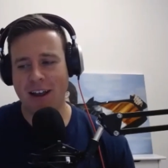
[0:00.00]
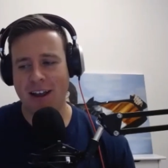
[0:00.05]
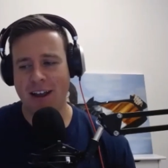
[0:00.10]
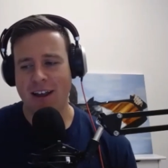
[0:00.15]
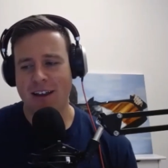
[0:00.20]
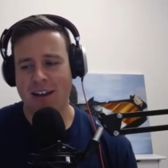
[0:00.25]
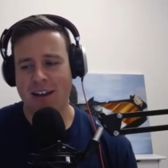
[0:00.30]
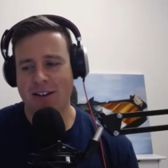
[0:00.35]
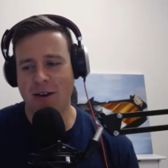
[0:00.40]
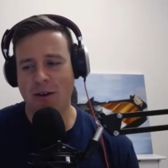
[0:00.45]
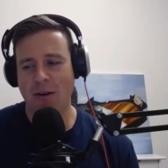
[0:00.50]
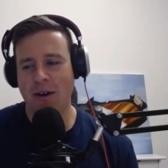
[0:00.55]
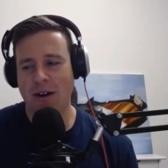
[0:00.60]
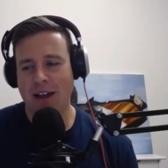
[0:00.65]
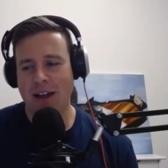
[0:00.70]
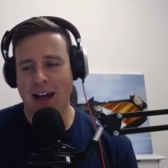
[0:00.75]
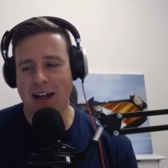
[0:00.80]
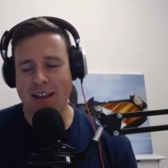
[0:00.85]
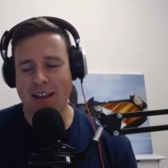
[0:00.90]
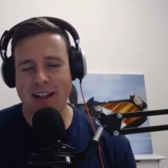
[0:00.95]
So
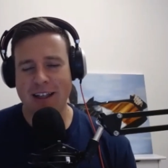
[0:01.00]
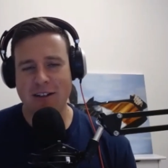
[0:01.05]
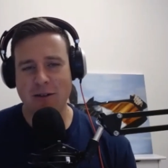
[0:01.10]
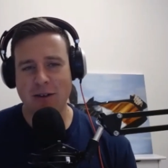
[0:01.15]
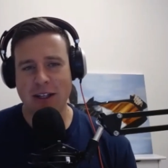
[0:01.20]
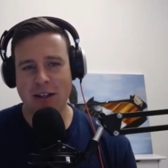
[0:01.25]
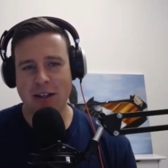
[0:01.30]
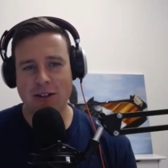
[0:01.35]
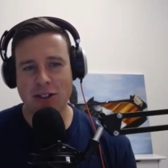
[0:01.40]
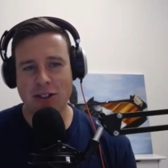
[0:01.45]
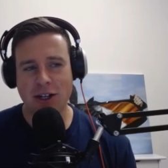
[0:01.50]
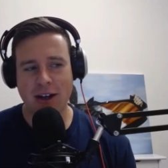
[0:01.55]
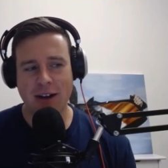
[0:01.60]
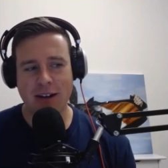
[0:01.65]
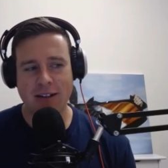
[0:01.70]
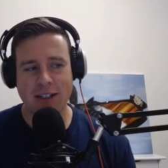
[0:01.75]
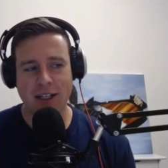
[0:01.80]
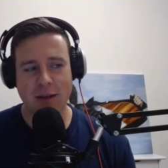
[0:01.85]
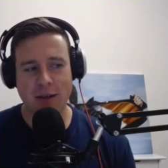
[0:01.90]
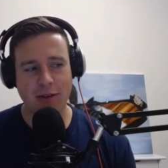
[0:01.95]
I think that's a really good shark
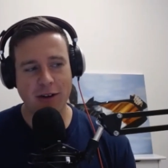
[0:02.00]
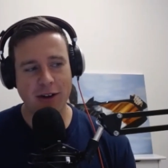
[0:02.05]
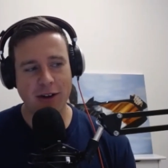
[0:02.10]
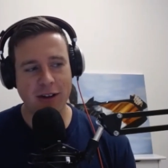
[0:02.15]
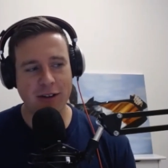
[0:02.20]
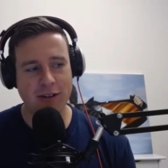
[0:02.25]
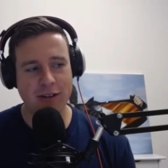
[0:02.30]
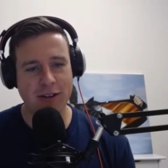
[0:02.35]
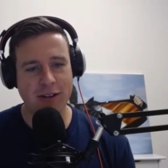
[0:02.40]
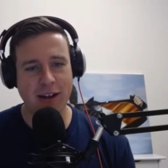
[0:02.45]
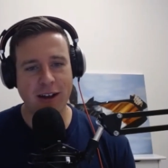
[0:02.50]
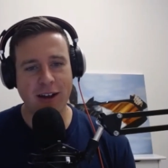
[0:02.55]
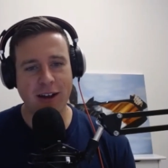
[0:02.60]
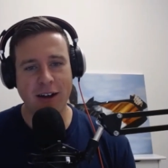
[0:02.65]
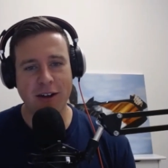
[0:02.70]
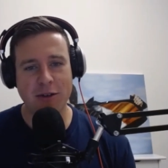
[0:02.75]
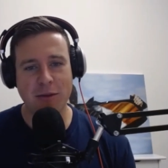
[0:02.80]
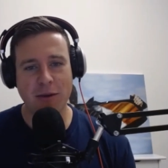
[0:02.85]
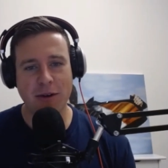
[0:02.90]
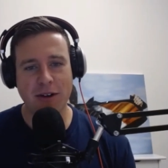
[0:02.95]
tip for all those uh,
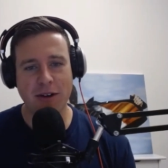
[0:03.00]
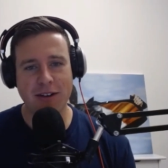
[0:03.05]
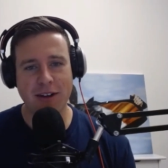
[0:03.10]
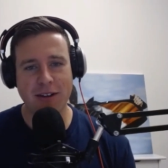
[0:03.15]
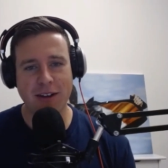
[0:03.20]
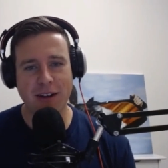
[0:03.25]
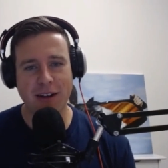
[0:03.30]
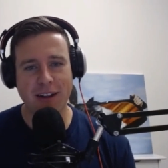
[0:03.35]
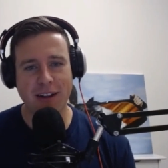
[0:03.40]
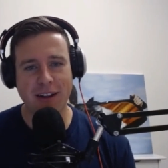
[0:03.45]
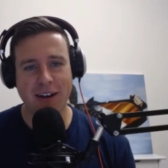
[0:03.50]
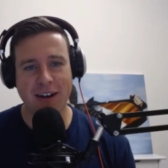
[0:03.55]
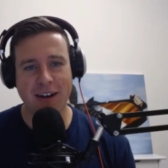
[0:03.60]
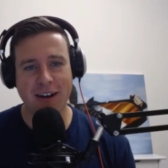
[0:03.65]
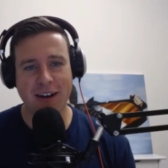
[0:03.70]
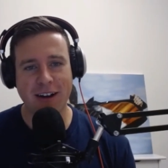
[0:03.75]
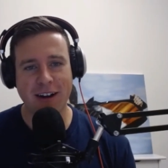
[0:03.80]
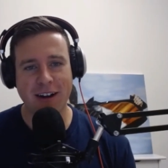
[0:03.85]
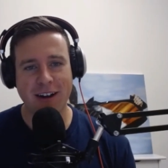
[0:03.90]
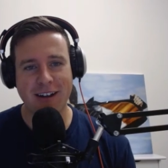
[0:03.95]
entrepreneurs out there that are
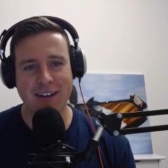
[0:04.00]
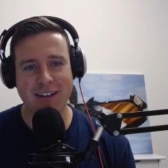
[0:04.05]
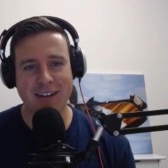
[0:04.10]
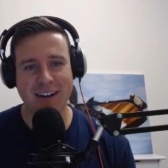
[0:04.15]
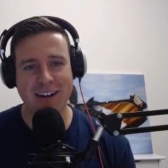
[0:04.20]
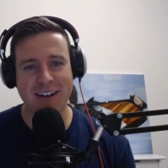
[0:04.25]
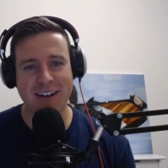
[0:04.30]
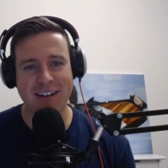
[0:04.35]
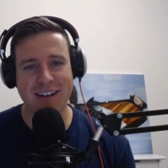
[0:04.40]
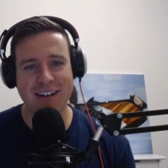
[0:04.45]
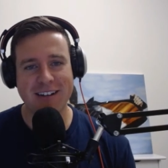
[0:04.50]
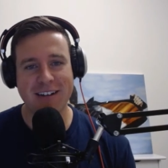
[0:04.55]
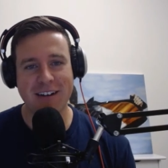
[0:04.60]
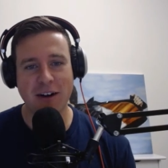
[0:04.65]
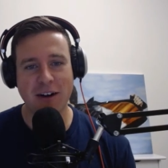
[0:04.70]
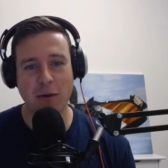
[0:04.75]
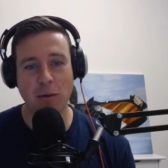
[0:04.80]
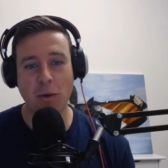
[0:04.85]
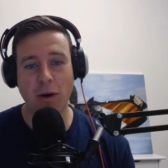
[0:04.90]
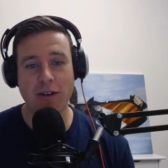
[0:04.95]
uh, that are listening
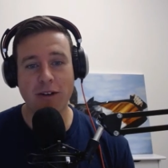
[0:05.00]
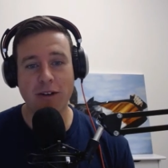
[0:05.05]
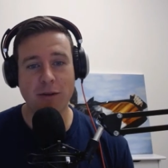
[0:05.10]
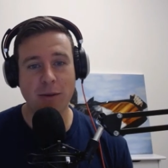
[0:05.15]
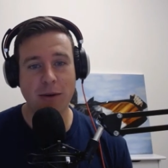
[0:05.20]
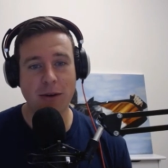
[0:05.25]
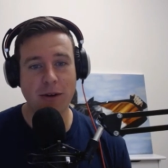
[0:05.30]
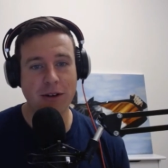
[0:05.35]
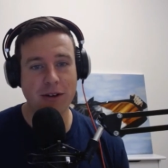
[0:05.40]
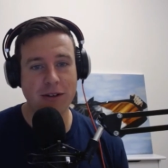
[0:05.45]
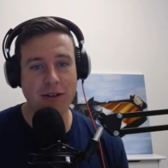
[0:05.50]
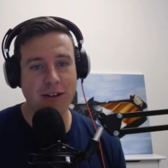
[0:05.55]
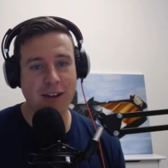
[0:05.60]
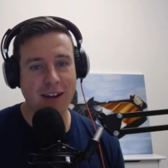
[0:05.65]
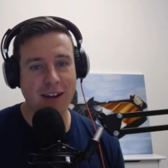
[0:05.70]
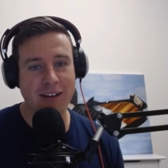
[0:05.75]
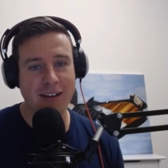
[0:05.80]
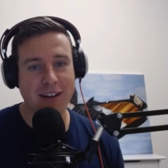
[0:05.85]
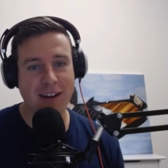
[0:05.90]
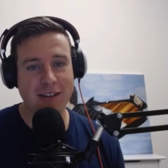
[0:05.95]
or entrepreneurs,
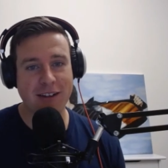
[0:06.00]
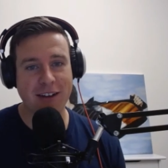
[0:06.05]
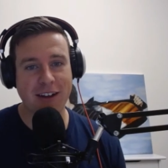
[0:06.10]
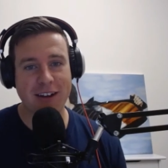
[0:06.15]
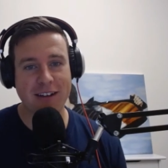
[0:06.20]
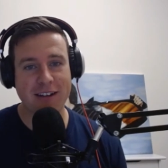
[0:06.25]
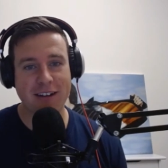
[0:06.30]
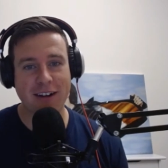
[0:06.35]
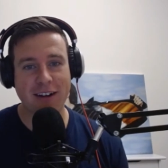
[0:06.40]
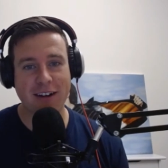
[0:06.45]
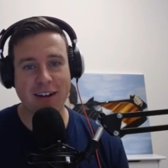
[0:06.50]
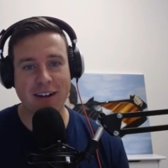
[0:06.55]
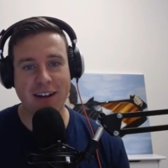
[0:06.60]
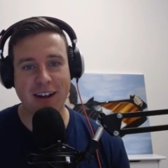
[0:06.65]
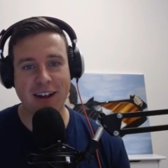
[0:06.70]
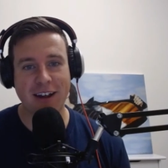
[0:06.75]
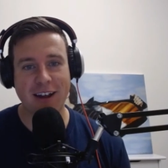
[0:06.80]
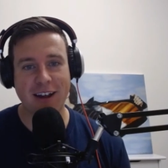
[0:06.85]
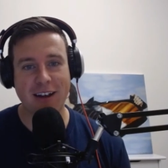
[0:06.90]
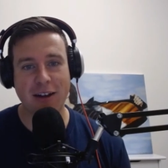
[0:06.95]
as a lot of the guys are,
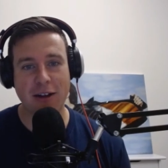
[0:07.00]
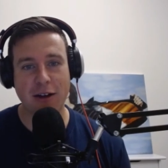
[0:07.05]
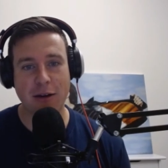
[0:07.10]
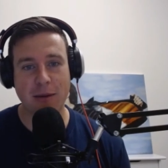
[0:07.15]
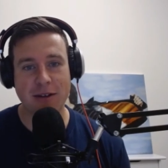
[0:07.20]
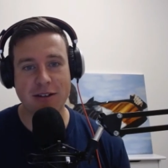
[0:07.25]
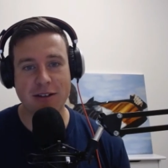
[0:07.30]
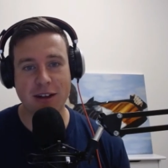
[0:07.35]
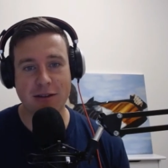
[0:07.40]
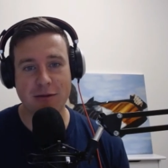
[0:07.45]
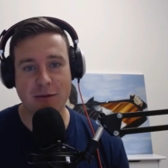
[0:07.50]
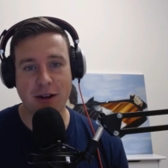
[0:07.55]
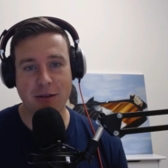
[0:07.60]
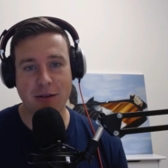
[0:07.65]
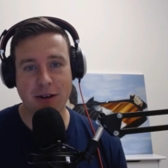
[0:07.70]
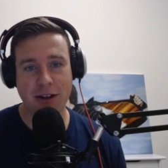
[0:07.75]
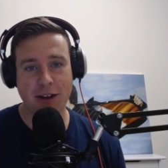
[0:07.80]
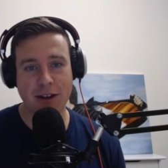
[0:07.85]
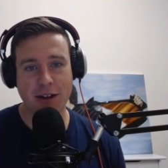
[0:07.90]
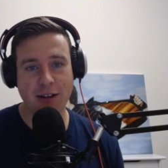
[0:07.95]
uh, including myself. Mark, what
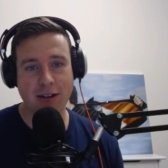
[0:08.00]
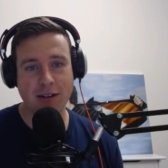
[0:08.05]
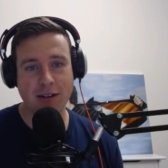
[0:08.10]
do you think?